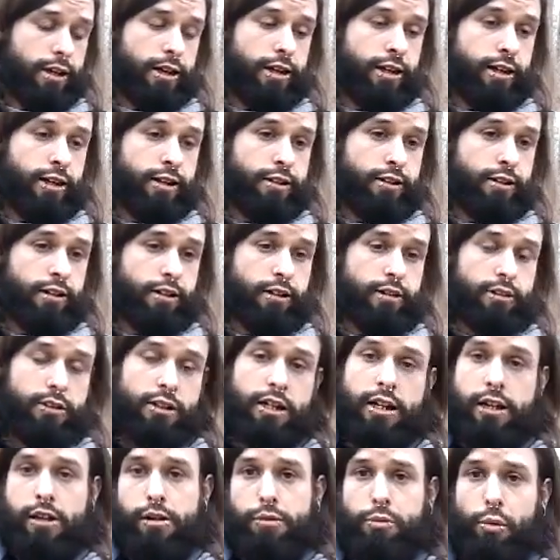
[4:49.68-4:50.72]
And
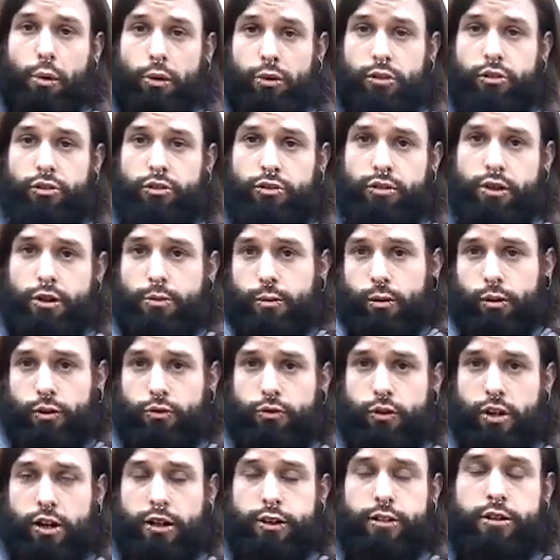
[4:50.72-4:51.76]
yeah, it works. It
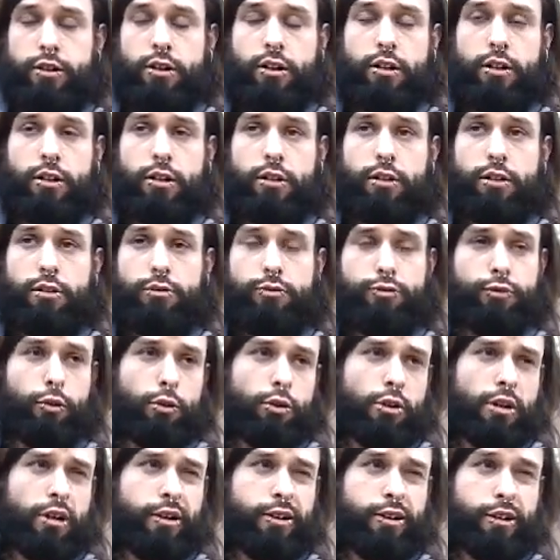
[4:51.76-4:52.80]
works fine.
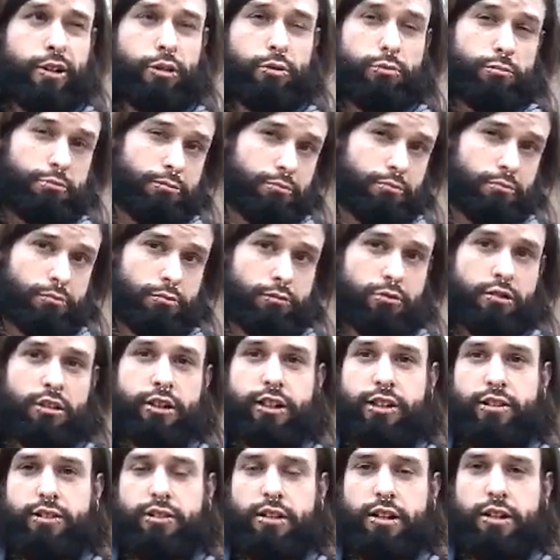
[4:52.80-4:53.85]
Full auto,
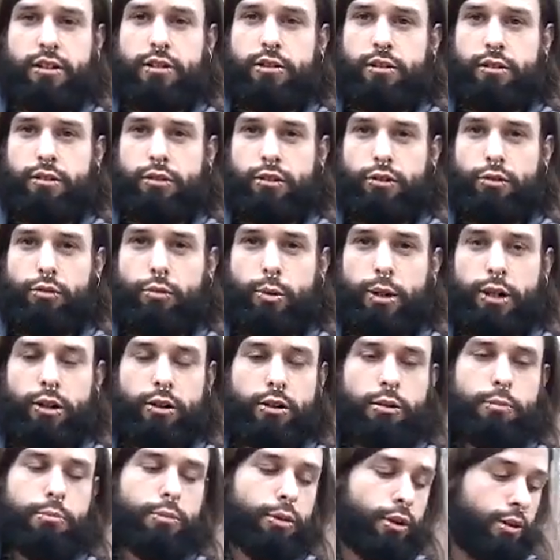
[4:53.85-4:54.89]
like I said, is a little
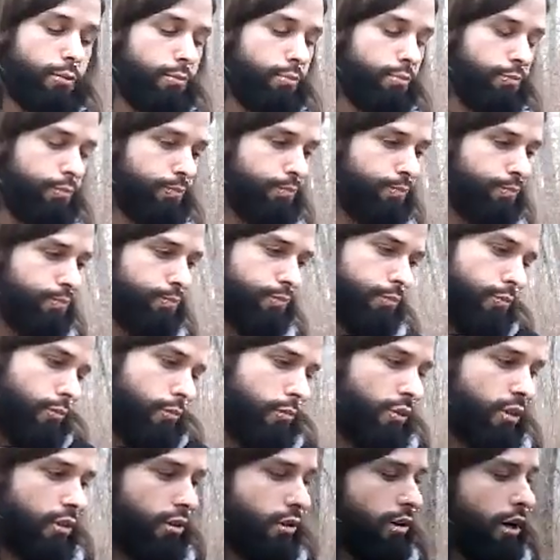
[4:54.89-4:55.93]
weird, but
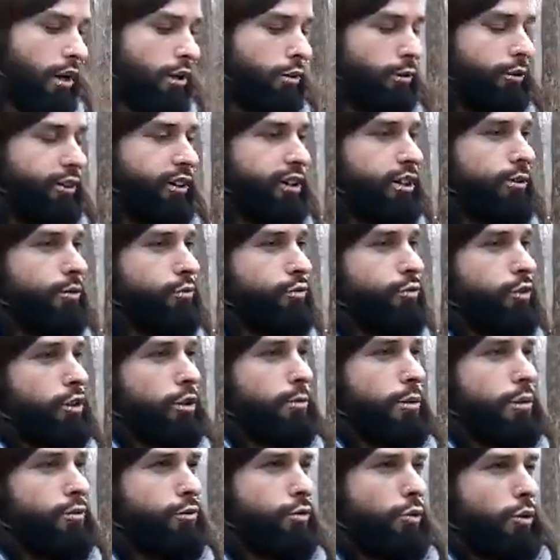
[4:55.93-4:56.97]
I don't really give a
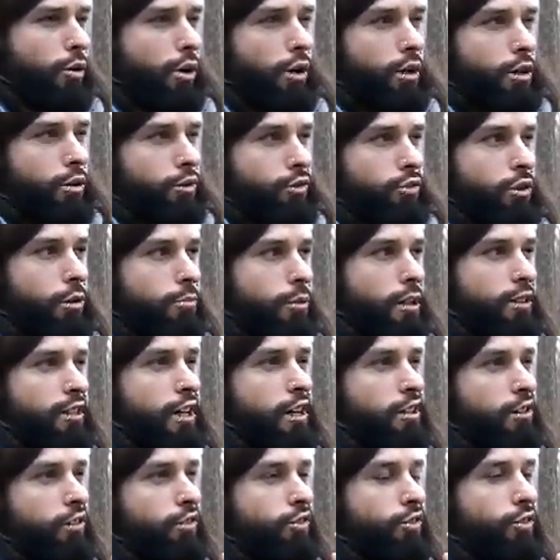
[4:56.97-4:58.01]
fuck about full auto, so I'm not
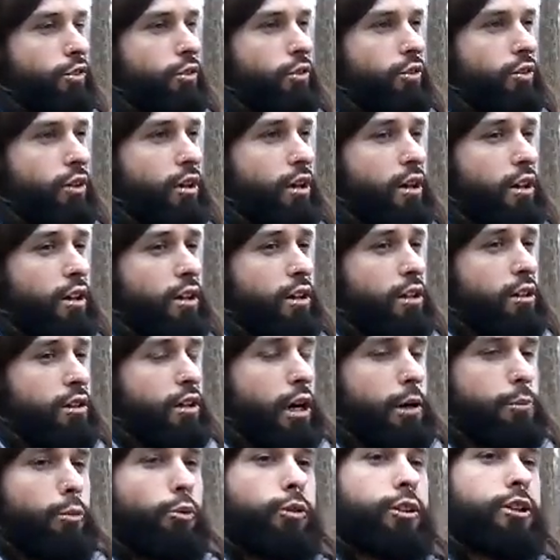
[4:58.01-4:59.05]
that concerned.
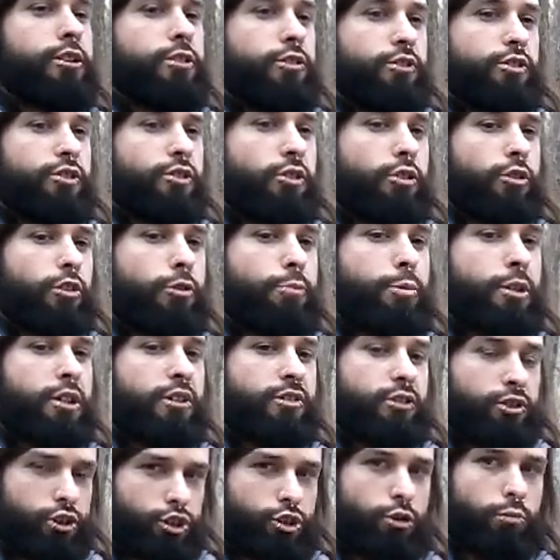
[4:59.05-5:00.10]
I'm only concerned
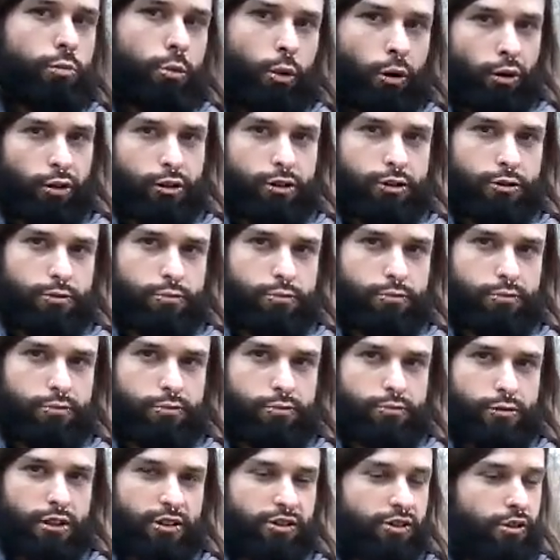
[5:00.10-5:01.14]
because it should work.
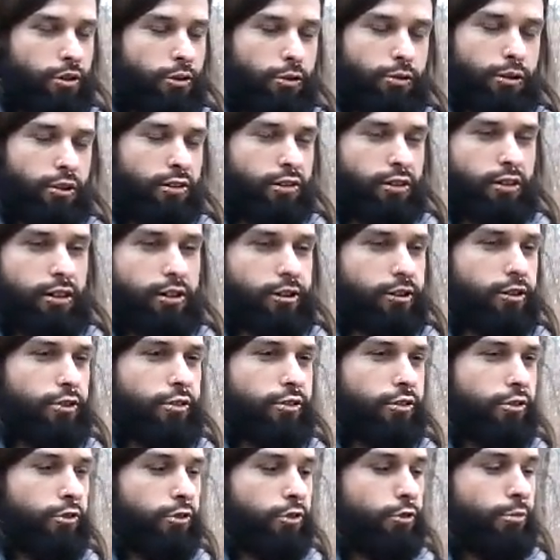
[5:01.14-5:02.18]
That's the only thing that
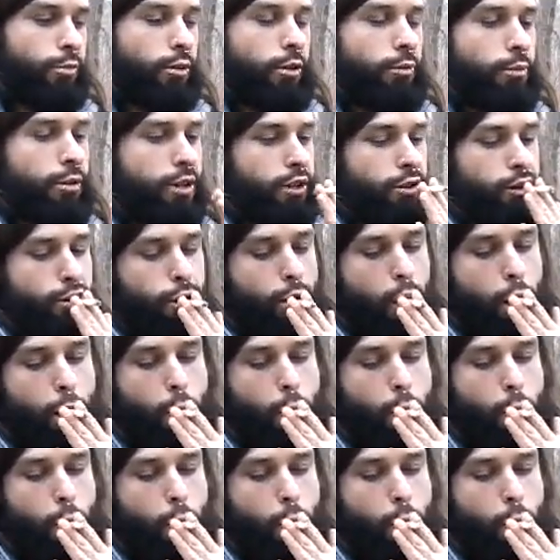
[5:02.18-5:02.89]
concerns me about